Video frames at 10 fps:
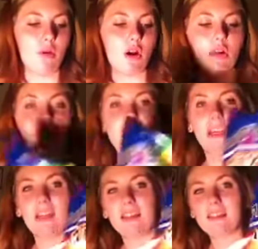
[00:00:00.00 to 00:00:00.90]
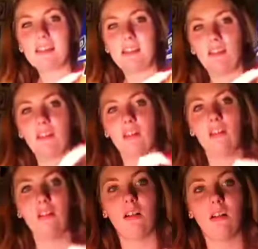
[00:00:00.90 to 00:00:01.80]
Party Mix so you
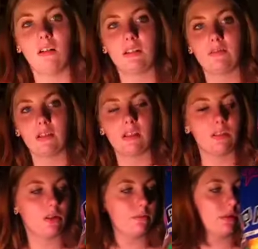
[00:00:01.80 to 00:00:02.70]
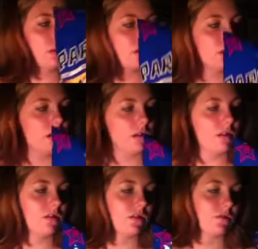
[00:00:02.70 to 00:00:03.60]
get all different chips in there.
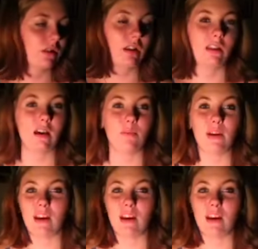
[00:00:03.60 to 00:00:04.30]
Those are really loud